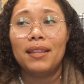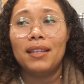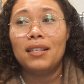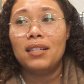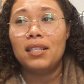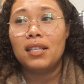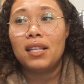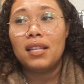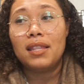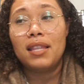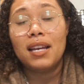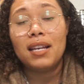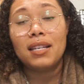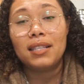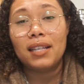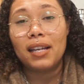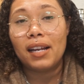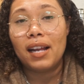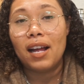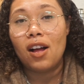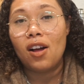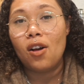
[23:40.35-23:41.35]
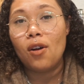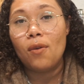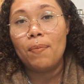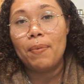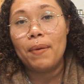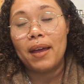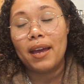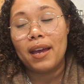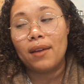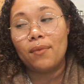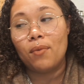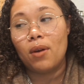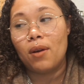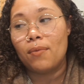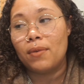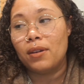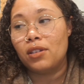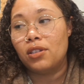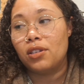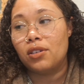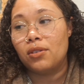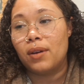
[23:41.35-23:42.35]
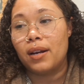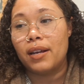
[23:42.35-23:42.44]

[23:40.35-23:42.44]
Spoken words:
these are the things that help and what we do.